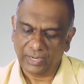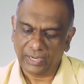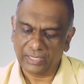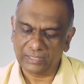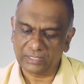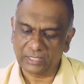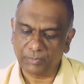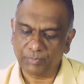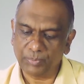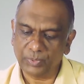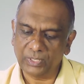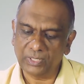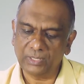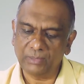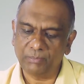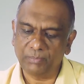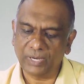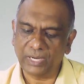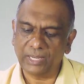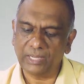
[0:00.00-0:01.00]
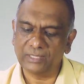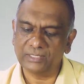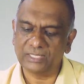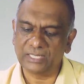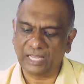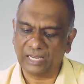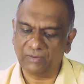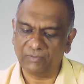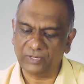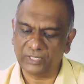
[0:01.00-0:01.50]
has appeared bringing
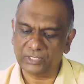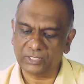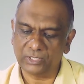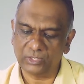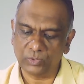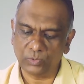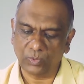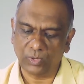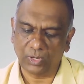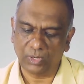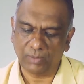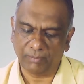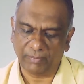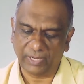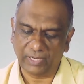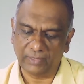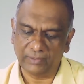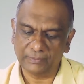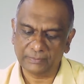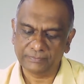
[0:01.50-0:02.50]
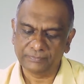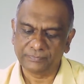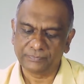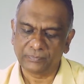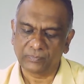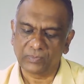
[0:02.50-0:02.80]
salvation to all men,